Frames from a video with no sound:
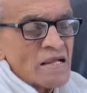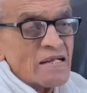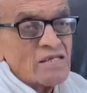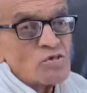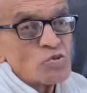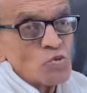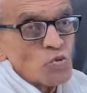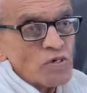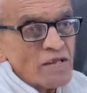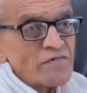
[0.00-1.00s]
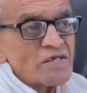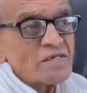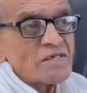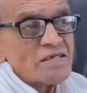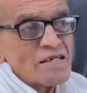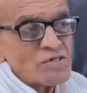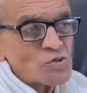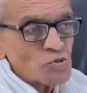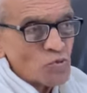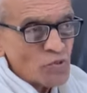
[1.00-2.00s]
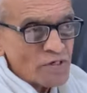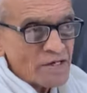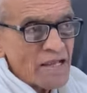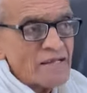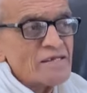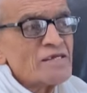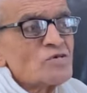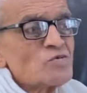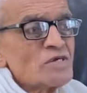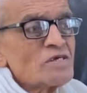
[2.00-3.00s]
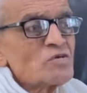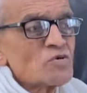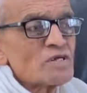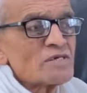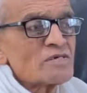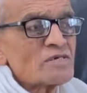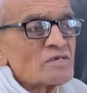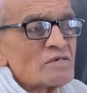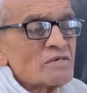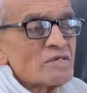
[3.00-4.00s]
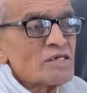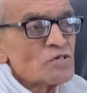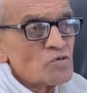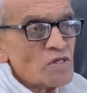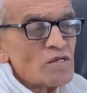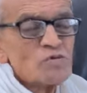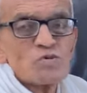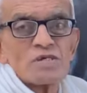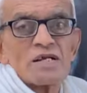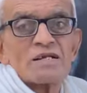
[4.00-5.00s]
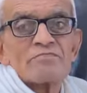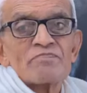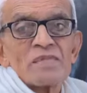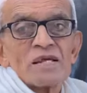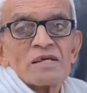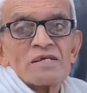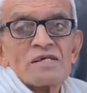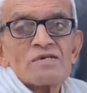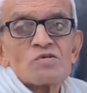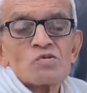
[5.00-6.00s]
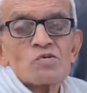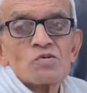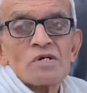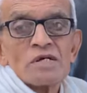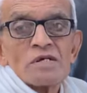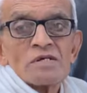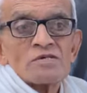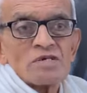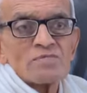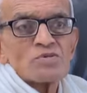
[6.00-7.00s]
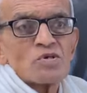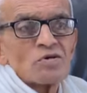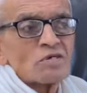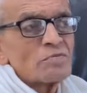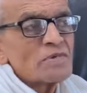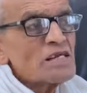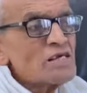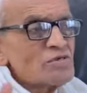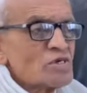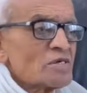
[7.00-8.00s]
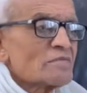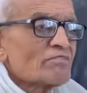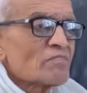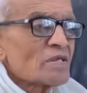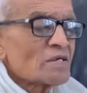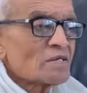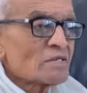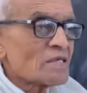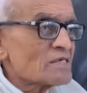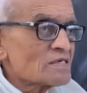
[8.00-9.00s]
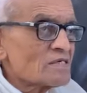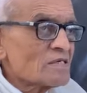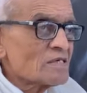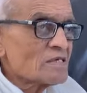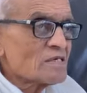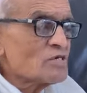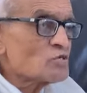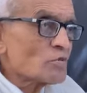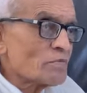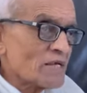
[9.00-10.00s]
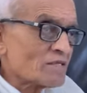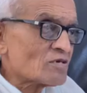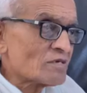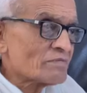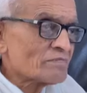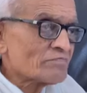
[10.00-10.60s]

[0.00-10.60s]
And is so deviated and so dragged into ignorance, into illusion, into some sort of ditch, that is the ditch of death.